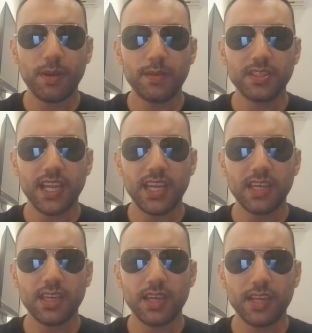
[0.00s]

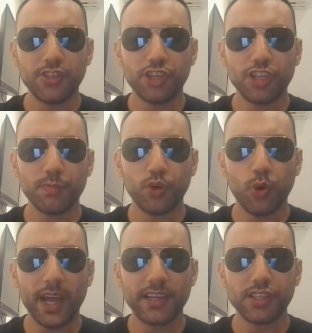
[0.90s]
mistake in judgment
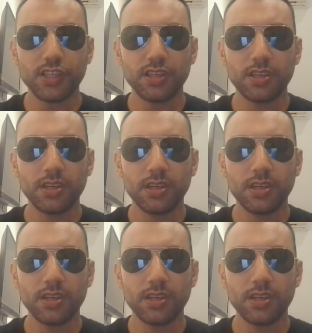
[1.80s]
or action